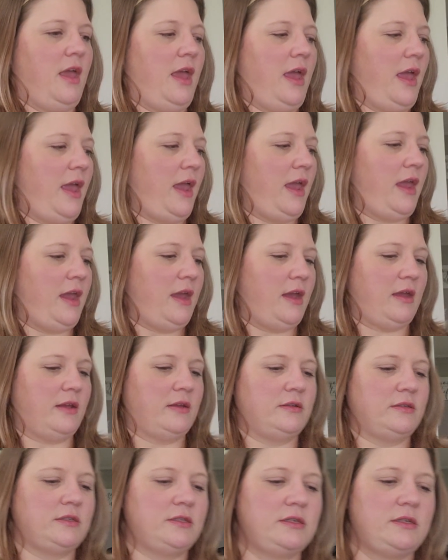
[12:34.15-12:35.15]

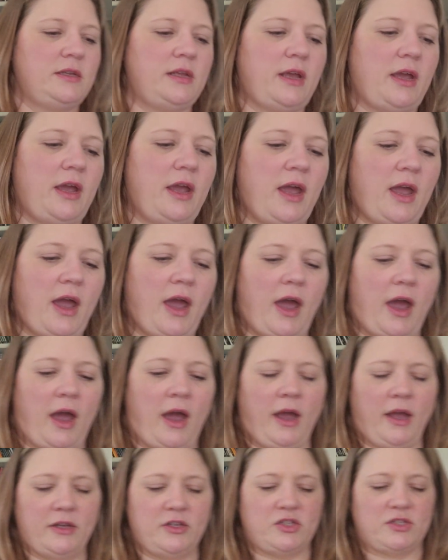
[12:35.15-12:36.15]
And
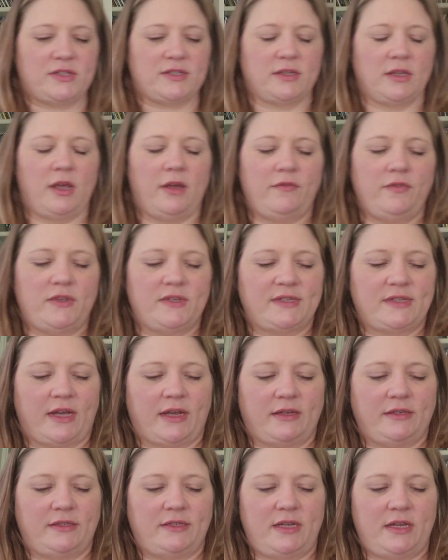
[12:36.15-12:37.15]
I just love this
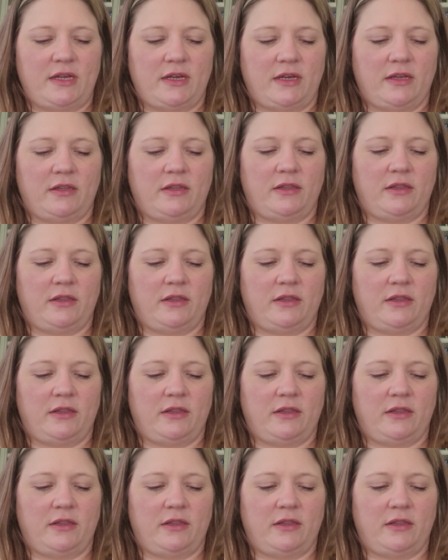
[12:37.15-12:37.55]
idea